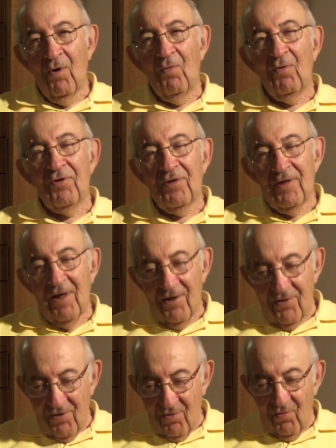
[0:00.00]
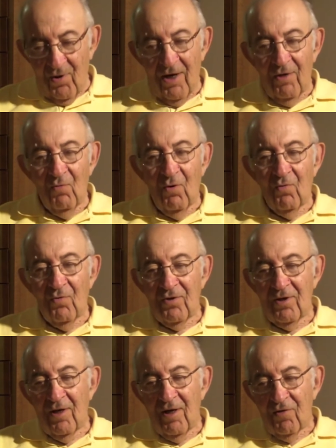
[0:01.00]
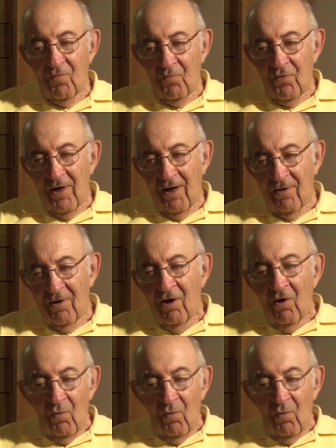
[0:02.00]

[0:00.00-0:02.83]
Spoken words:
one was a nice gray and one was a nice brown.